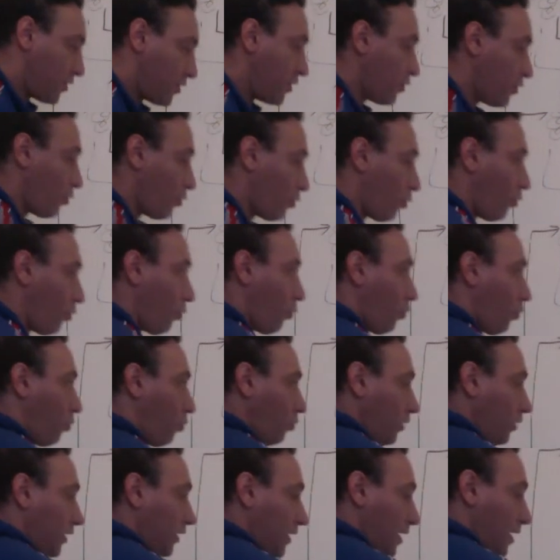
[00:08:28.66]
the
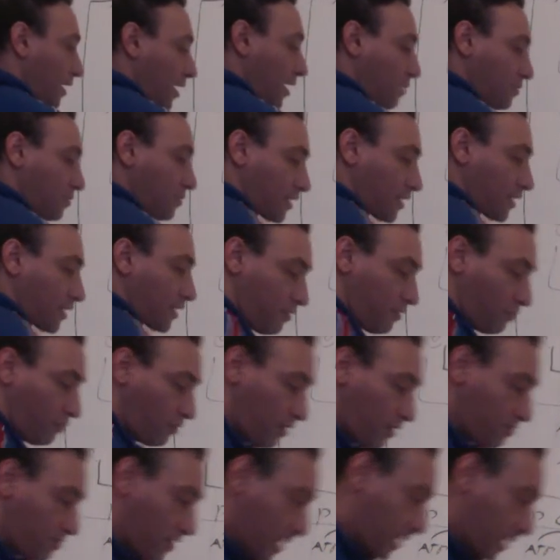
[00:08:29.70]
only enzyme
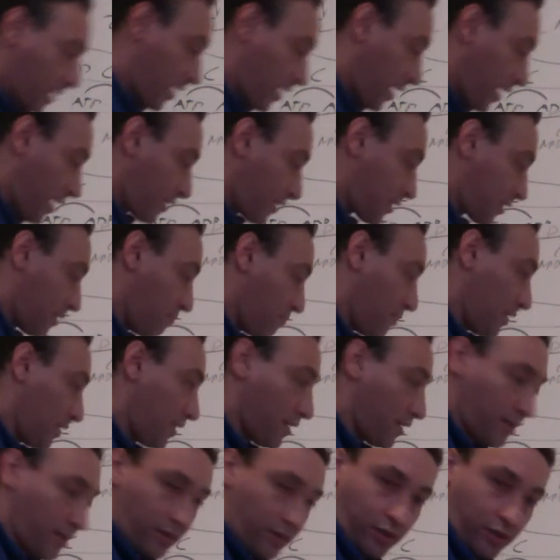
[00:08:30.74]
known to mankind to
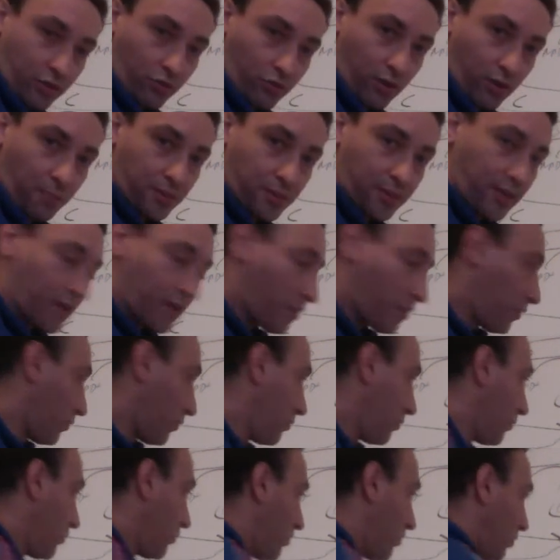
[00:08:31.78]
be in the Krebs
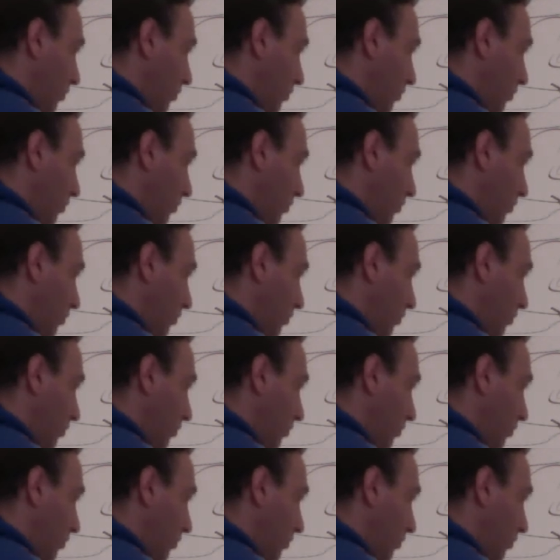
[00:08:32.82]
cycle.